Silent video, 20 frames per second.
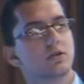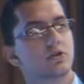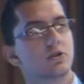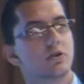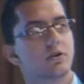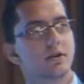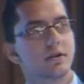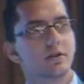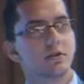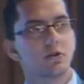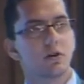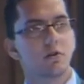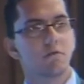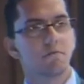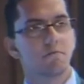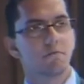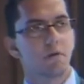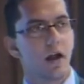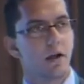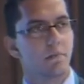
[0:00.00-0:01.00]
children
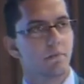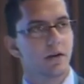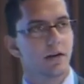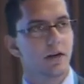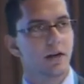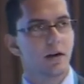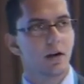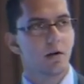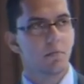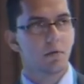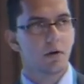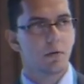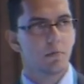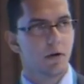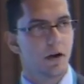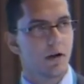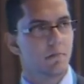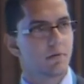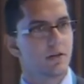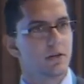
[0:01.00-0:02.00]
of primary and upper
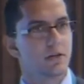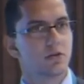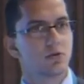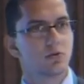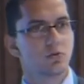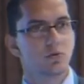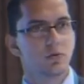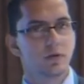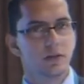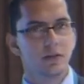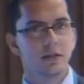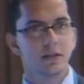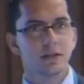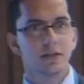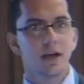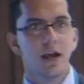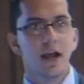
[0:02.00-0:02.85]
primary students.